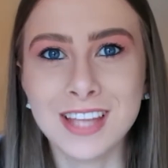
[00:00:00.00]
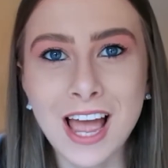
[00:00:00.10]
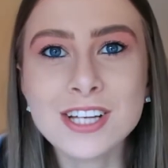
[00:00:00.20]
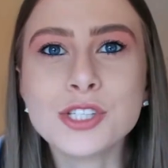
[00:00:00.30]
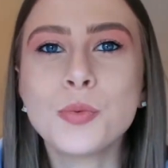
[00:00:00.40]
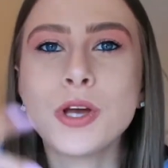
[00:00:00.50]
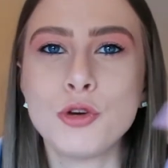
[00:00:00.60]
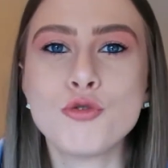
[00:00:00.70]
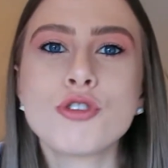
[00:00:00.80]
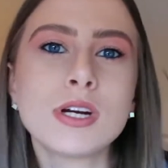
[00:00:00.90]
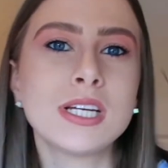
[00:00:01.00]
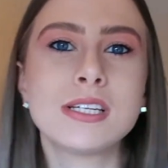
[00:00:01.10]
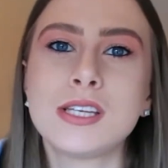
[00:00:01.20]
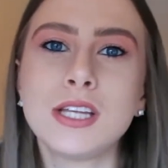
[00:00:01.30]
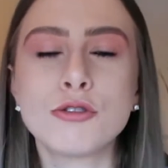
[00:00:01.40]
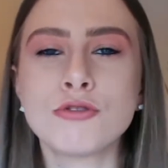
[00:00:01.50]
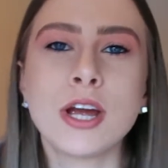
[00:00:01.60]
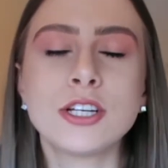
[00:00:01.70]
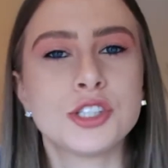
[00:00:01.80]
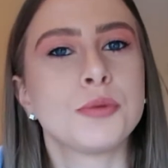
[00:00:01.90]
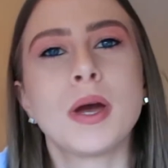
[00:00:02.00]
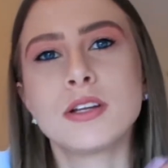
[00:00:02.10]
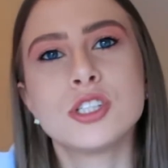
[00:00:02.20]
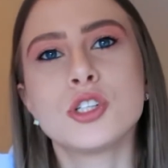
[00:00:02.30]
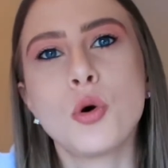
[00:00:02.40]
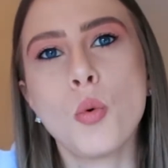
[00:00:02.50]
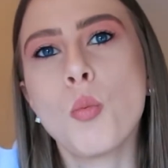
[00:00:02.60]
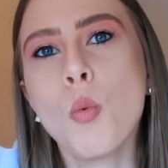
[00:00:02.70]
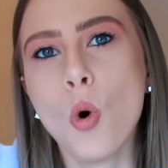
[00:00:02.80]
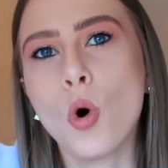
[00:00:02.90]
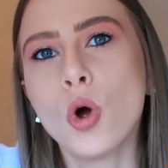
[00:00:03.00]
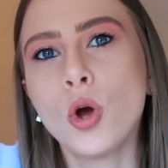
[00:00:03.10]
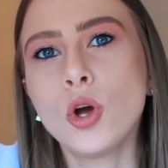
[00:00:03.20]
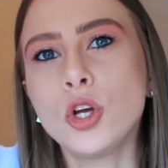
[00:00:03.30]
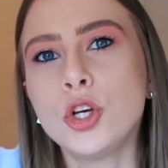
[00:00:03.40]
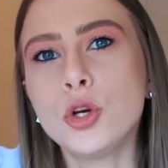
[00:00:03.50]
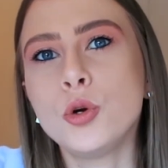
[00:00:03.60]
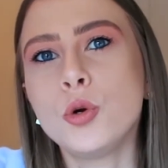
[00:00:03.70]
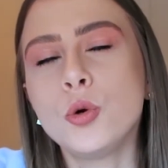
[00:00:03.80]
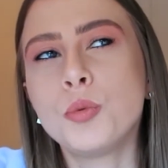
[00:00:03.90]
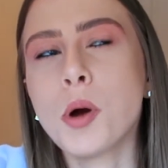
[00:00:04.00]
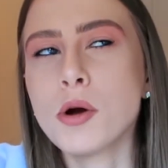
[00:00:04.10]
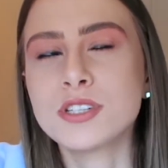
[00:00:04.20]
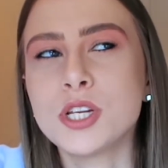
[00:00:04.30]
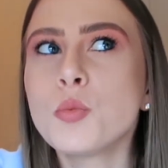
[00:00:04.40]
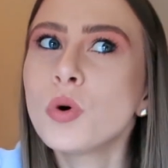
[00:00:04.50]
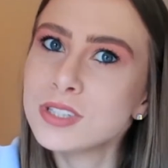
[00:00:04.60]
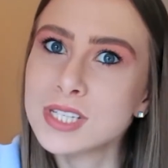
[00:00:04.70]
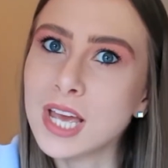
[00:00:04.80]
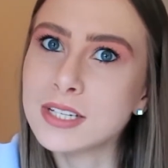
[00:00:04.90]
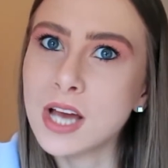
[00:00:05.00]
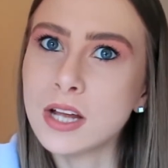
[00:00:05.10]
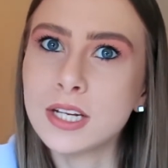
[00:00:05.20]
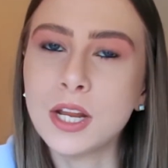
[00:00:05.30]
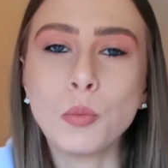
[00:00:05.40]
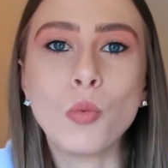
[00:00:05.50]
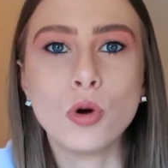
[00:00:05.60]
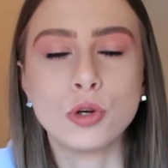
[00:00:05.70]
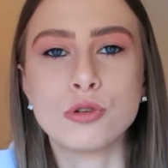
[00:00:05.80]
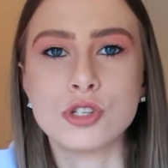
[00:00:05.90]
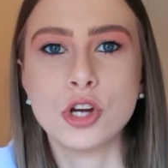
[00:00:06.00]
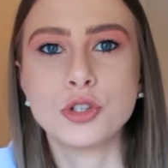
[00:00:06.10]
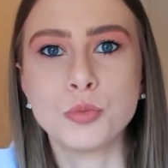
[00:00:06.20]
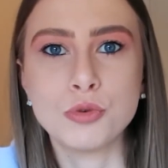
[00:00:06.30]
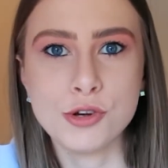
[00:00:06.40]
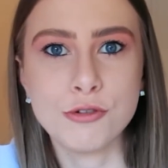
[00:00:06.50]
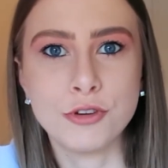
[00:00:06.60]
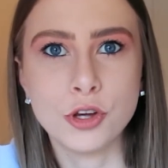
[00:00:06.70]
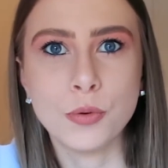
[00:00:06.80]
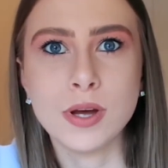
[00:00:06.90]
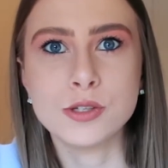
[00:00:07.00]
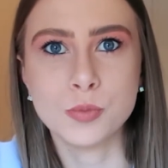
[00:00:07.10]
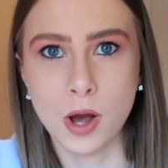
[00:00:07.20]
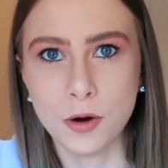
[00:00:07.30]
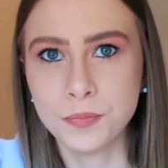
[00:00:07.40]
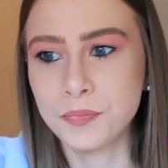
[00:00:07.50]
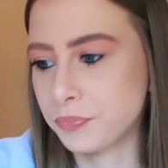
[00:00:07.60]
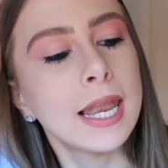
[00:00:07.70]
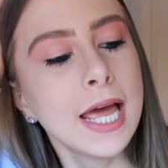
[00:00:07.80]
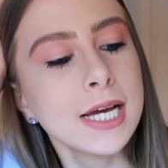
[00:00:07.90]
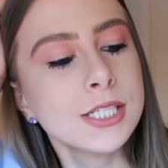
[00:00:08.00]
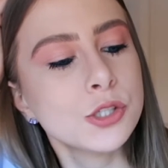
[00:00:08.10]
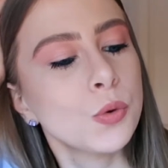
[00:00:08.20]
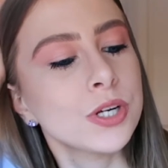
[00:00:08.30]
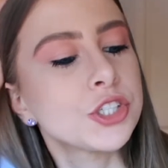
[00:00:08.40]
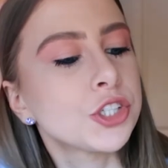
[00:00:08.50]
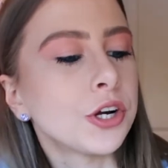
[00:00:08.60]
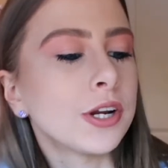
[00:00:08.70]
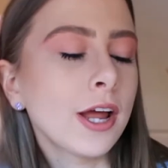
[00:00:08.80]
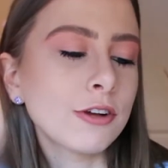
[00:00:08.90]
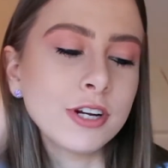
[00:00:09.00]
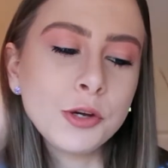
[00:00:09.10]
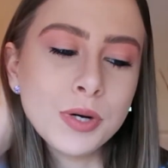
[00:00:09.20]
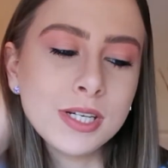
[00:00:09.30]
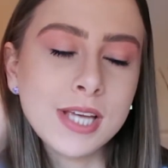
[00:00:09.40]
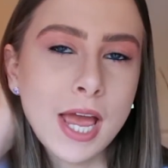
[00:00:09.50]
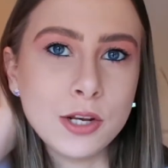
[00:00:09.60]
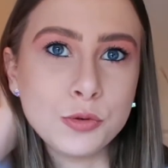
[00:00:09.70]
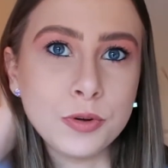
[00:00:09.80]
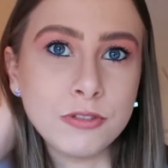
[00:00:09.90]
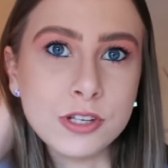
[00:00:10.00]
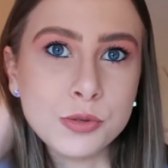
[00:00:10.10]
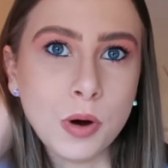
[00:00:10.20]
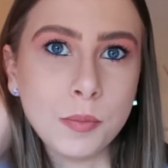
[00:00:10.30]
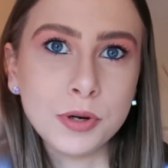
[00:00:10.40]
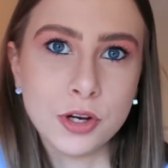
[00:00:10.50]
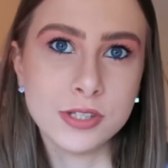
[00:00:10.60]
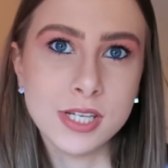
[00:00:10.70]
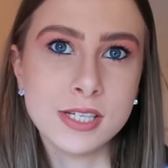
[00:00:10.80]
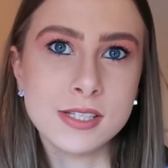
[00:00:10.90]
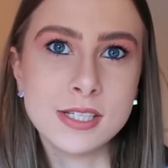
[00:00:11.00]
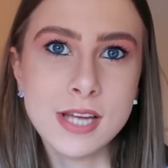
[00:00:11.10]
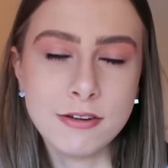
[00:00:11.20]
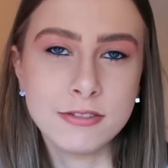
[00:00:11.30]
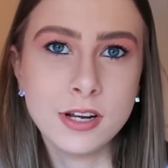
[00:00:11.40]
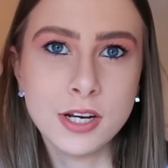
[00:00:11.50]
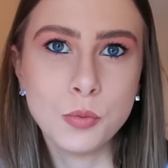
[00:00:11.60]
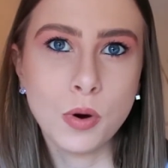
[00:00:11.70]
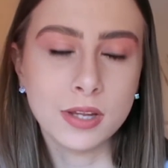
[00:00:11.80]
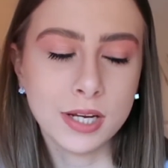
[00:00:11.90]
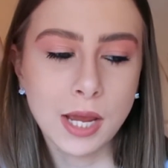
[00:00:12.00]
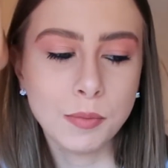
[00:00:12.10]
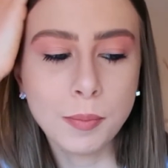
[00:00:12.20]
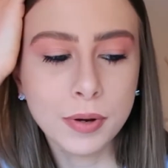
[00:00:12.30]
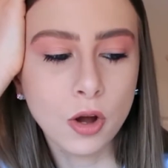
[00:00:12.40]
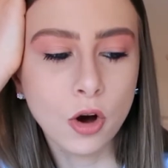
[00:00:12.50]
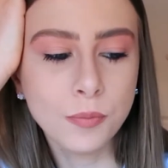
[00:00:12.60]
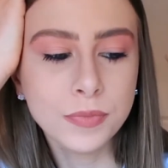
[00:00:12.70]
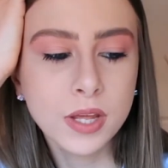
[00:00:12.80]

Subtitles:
That's where you really see the range, depending on what you personally want to get done, and then what your surgeon will do for you as well. Last question, and I really wanted to end with this one because it's definitely one that came up a lot.